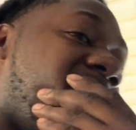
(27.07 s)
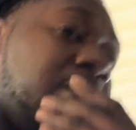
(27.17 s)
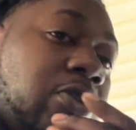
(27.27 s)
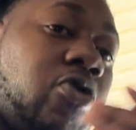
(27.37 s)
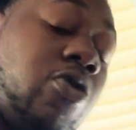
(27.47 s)
a
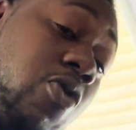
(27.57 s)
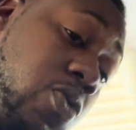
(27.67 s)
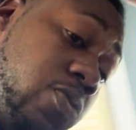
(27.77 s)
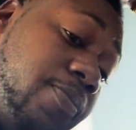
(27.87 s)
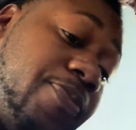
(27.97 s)

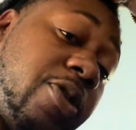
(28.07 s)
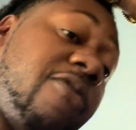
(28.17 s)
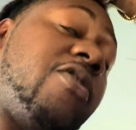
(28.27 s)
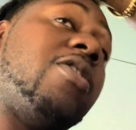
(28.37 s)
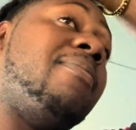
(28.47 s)
quote
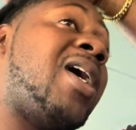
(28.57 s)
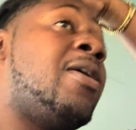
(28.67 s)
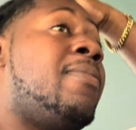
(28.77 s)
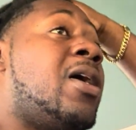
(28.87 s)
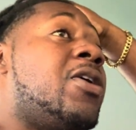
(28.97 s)
for the main
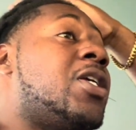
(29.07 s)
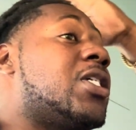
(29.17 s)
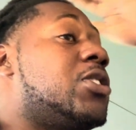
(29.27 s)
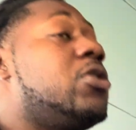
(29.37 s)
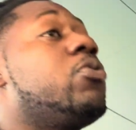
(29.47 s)
battery and
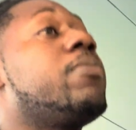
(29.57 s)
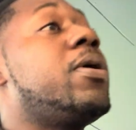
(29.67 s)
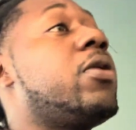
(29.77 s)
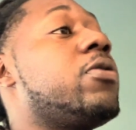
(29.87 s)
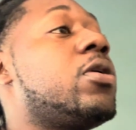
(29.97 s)
auxiliary
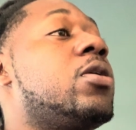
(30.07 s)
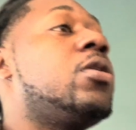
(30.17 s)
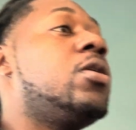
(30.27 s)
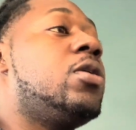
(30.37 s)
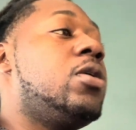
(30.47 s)
battery.
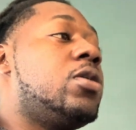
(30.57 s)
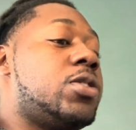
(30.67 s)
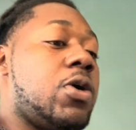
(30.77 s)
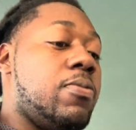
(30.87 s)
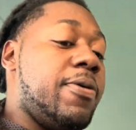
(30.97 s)

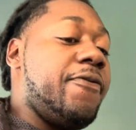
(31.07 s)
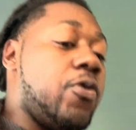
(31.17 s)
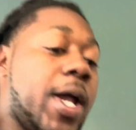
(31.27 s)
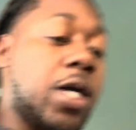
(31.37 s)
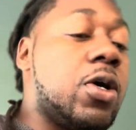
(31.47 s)
So before
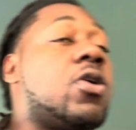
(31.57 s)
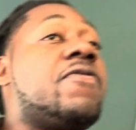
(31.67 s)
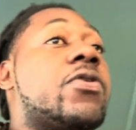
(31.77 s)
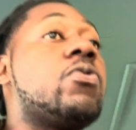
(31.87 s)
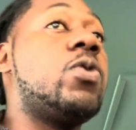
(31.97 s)
I go on
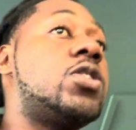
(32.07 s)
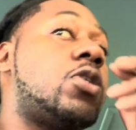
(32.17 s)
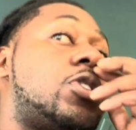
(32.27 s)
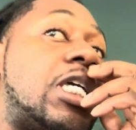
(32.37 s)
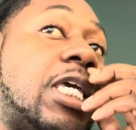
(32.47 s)
for the
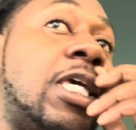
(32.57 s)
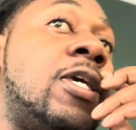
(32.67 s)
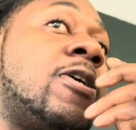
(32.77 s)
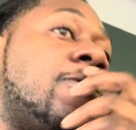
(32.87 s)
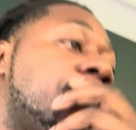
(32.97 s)
research
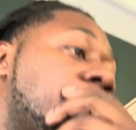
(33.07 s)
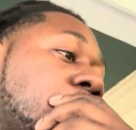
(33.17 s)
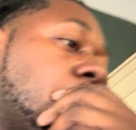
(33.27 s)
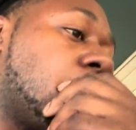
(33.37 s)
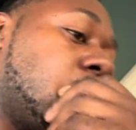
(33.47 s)
again,
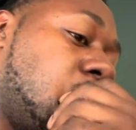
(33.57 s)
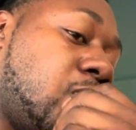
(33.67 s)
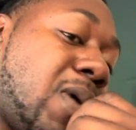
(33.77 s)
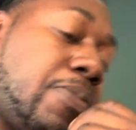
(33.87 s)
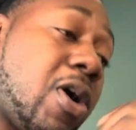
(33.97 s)
so
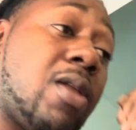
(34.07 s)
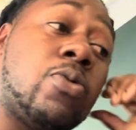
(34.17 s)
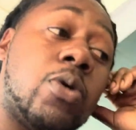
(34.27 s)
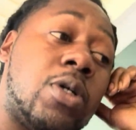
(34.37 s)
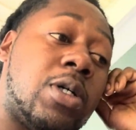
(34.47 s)
my problem
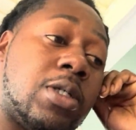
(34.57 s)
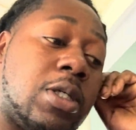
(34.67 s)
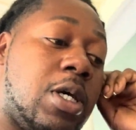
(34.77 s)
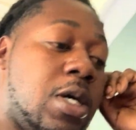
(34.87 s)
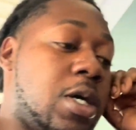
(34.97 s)
was
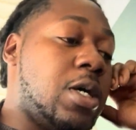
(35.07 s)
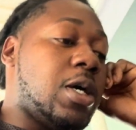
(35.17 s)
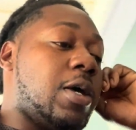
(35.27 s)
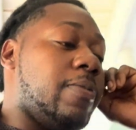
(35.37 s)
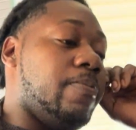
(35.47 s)

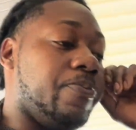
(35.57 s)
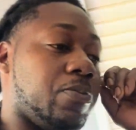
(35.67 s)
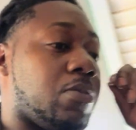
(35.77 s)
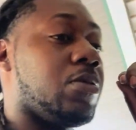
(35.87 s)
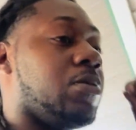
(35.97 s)

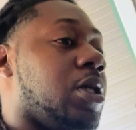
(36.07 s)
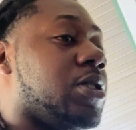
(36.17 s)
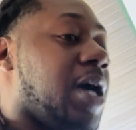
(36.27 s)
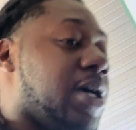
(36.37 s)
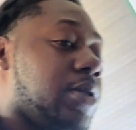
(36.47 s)
it's
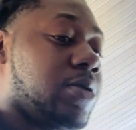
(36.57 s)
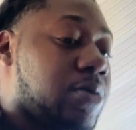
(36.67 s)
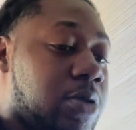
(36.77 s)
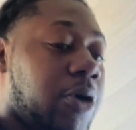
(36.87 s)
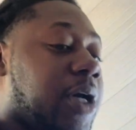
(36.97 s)
not
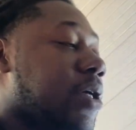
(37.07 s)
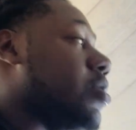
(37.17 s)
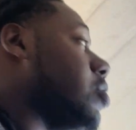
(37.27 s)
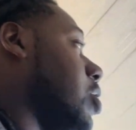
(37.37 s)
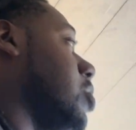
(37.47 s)
cranking.
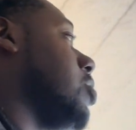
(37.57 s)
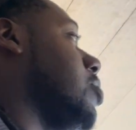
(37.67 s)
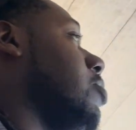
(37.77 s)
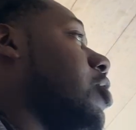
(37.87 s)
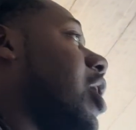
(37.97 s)

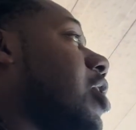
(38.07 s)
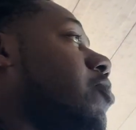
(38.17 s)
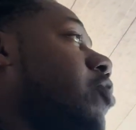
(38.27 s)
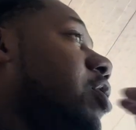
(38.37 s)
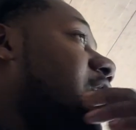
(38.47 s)
It's like it
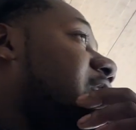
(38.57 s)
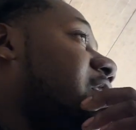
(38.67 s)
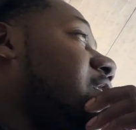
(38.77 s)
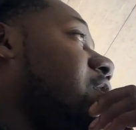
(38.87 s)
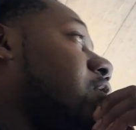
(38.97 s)
went dead
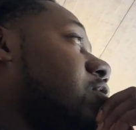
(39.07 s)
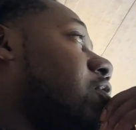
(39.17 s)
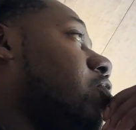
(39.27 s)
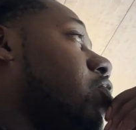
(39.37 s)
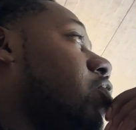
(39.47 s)
again.
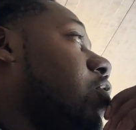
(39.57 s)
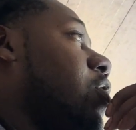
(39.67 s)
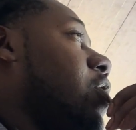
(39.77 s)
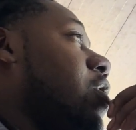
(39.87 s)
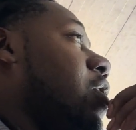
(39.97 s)
So
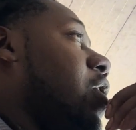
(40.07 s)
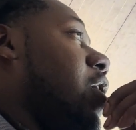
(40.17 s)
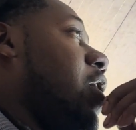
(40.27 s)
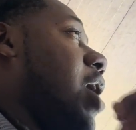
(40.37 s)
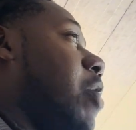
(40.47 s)

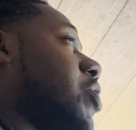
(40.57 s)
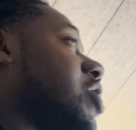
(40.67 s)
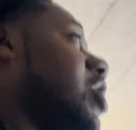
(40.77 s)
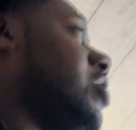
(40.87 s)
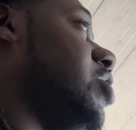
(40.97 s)
I was
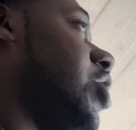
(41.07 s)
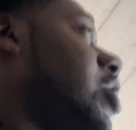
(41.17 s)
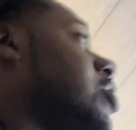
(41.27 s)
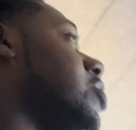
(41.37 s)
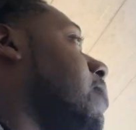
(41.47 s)
scared to
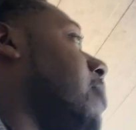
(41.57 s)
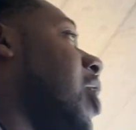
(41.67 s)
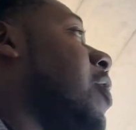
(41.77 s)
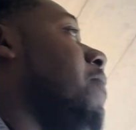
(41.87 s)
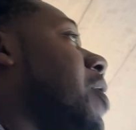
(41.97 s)
change the
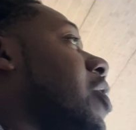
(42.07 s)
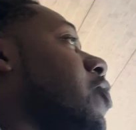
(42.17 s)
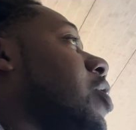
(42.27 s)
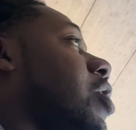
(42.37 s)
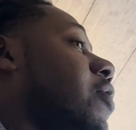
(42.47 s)
main
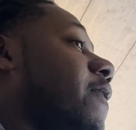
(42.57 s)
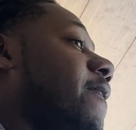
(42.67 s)
battery if